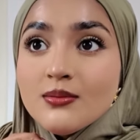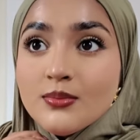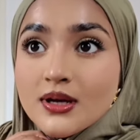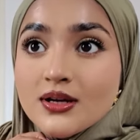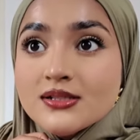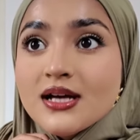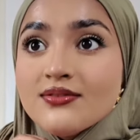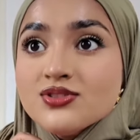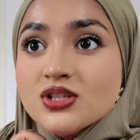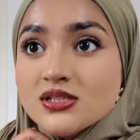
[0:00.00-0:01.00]
because I've
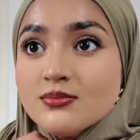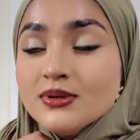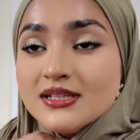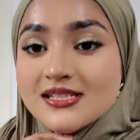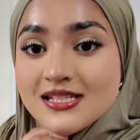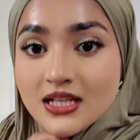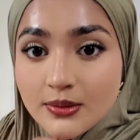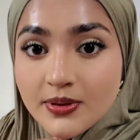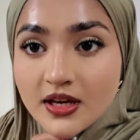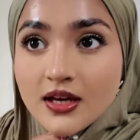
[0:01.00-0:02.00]
just been
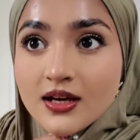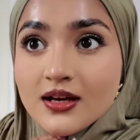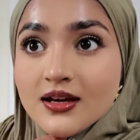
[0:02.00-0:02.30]
sleeping.